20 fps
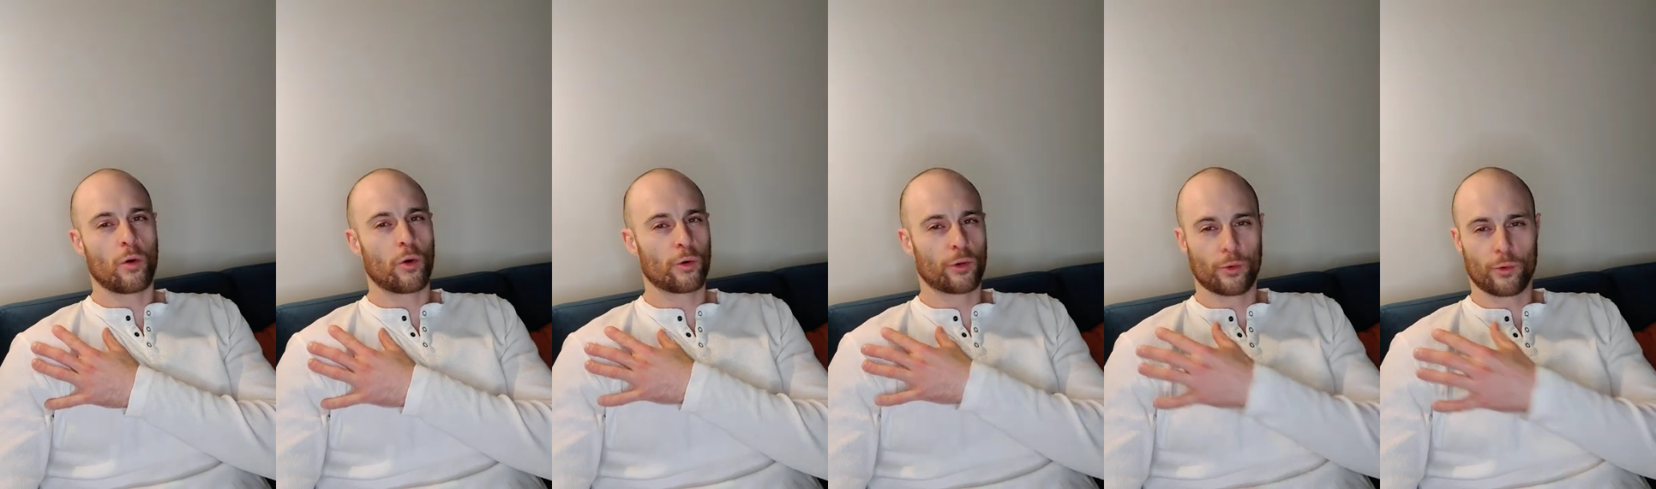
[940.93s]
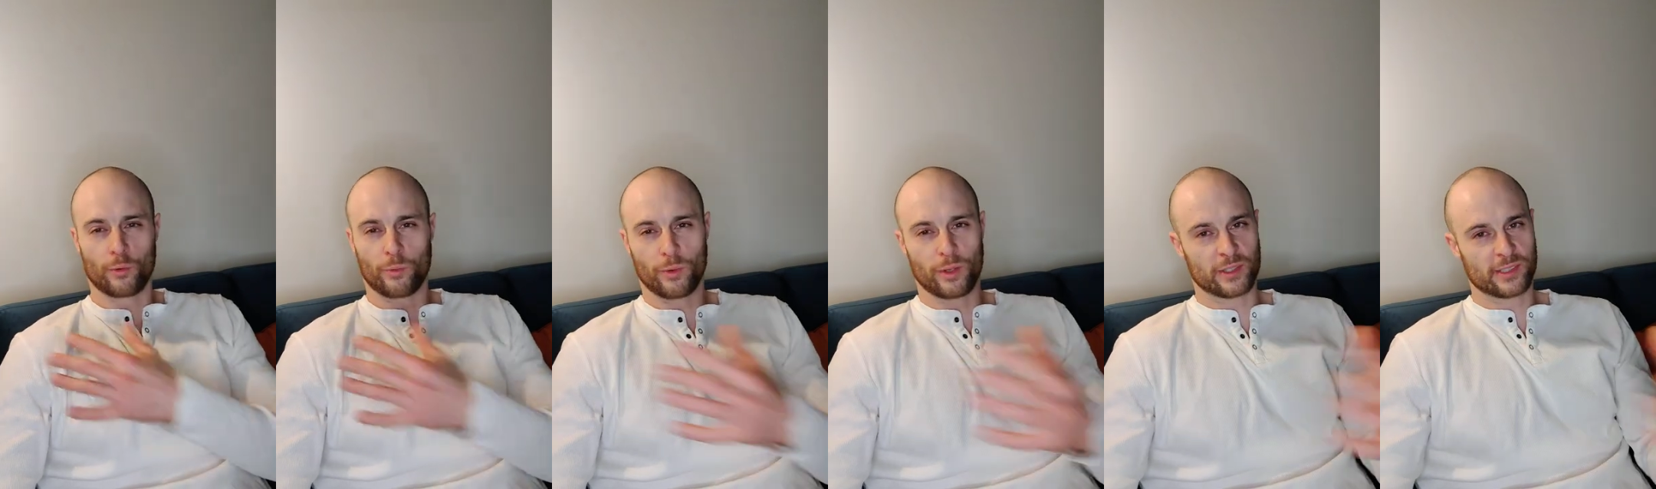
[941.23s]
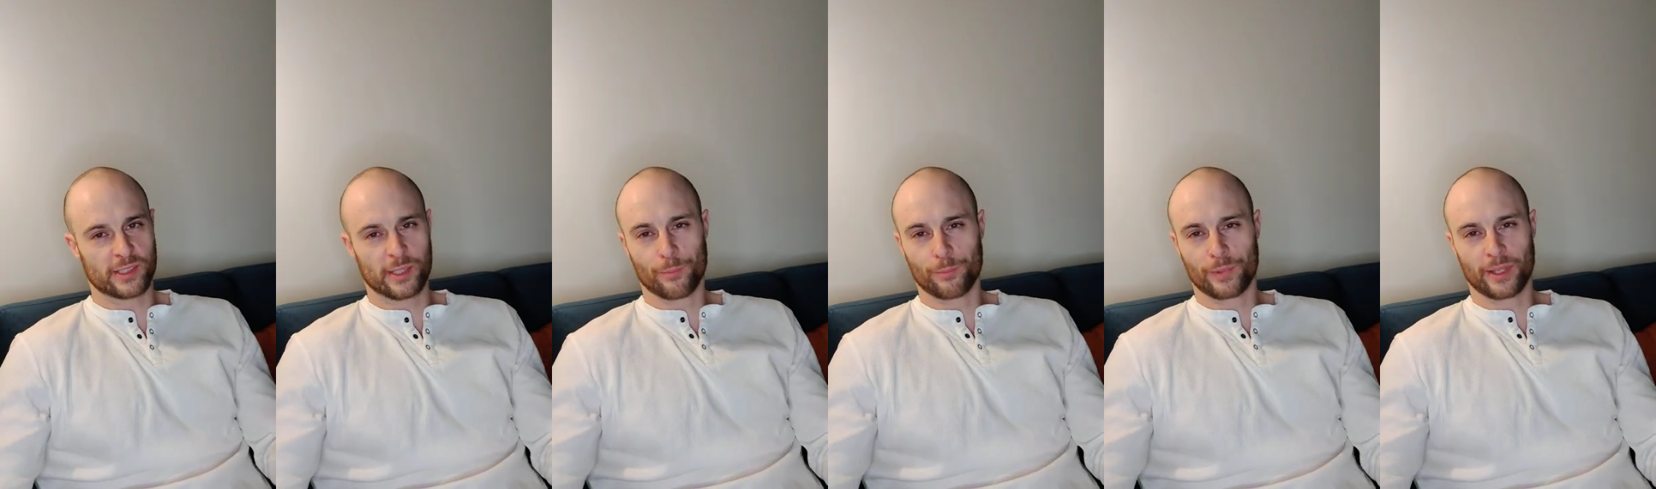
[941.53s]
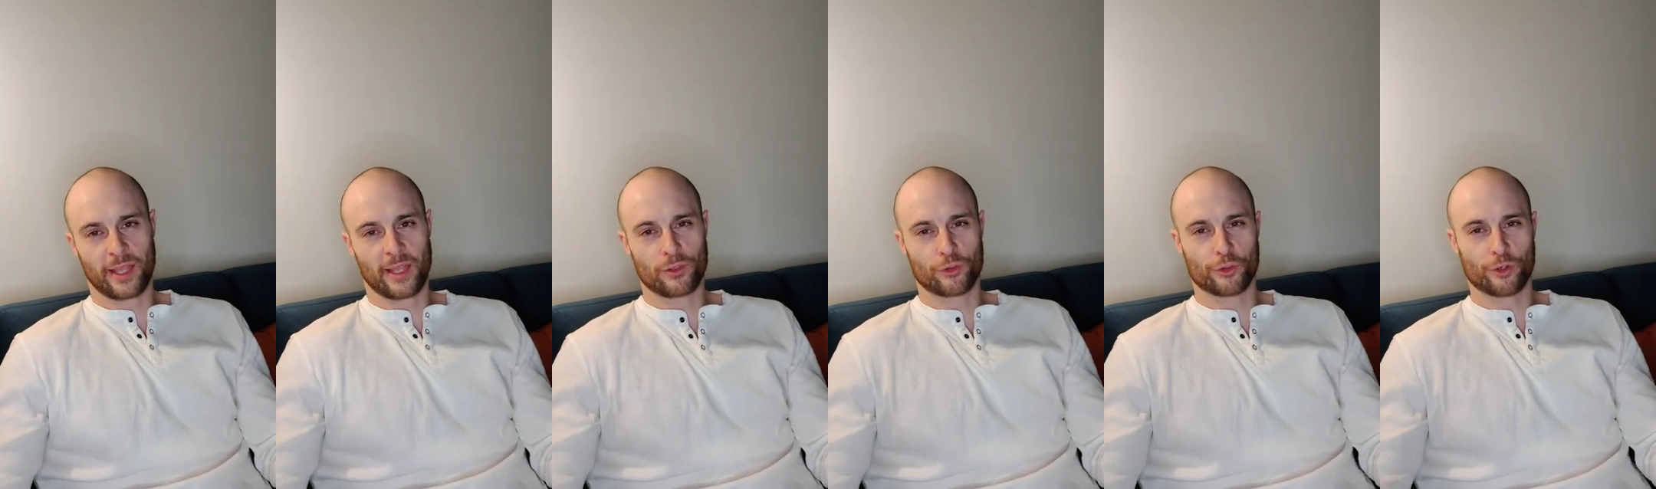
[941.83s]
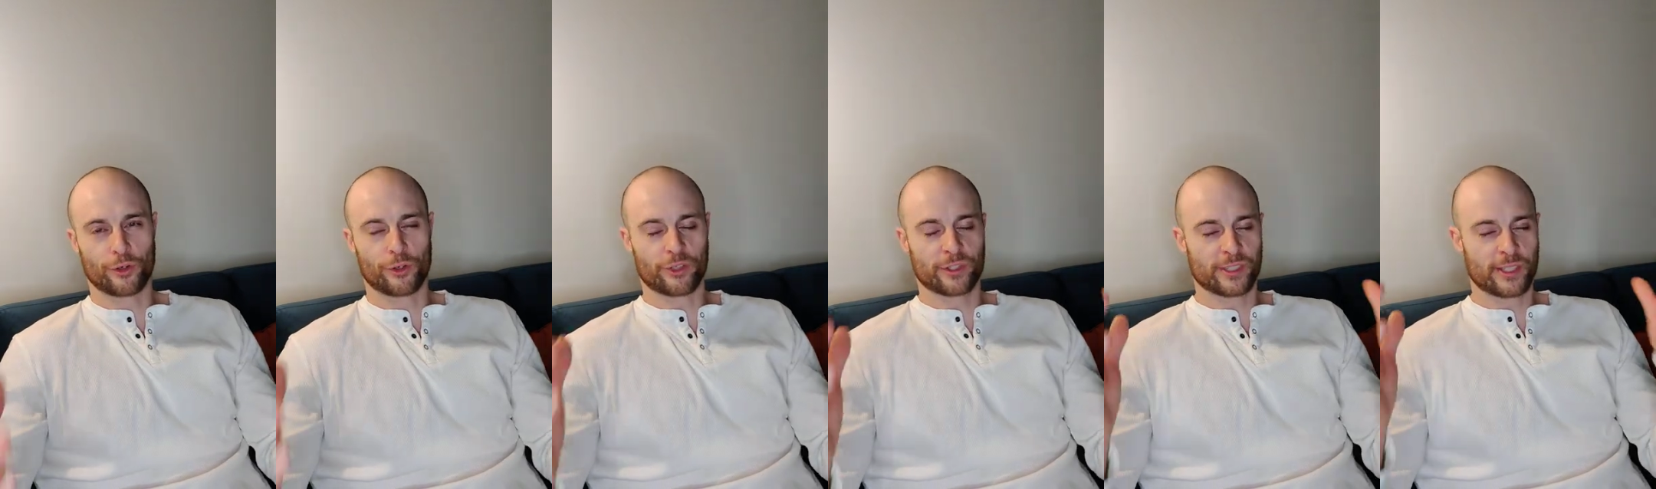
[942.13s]
or you will simply
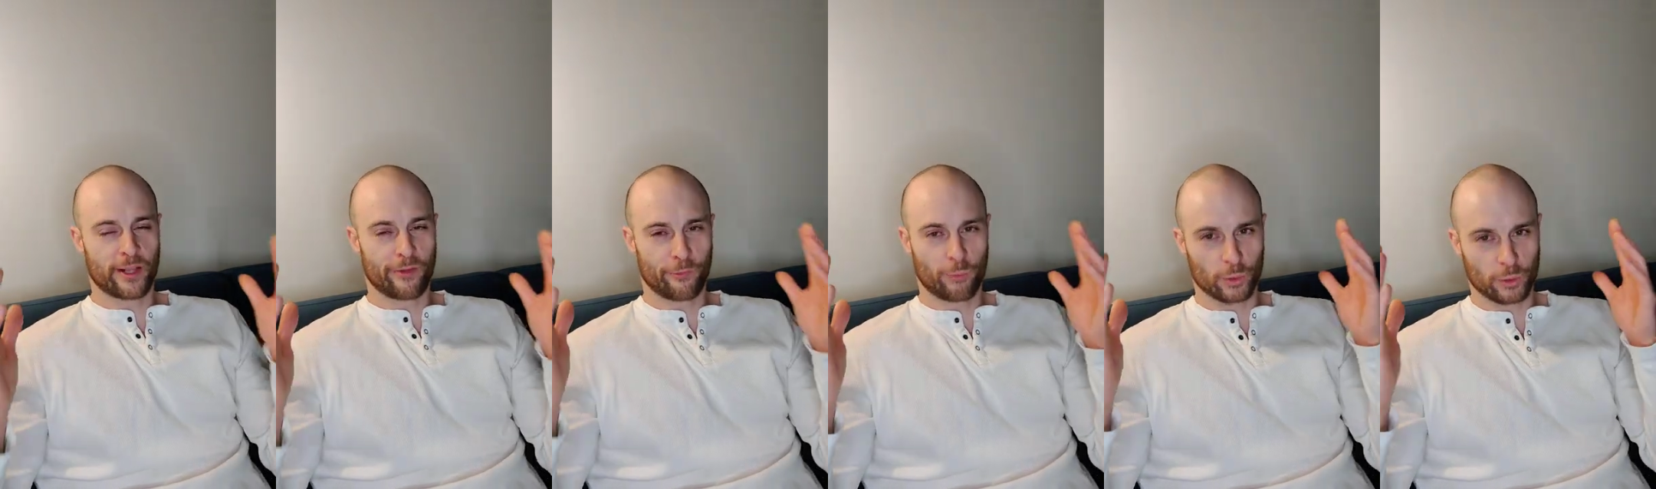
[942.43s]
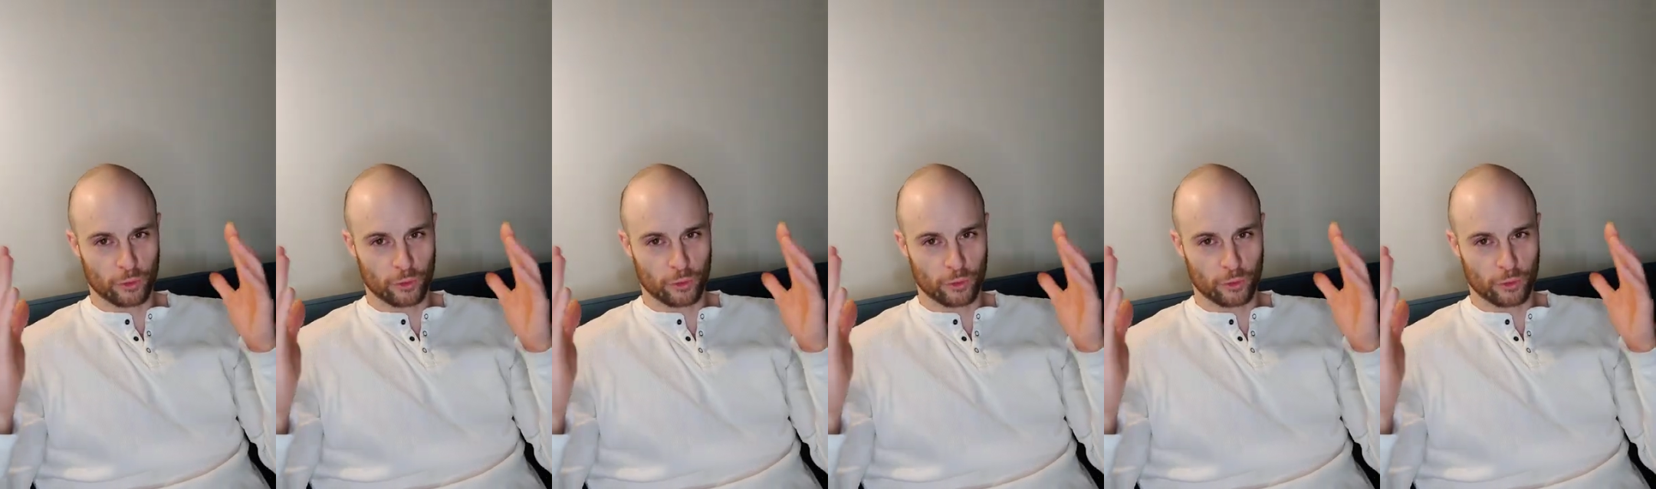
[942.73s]
injure yourself.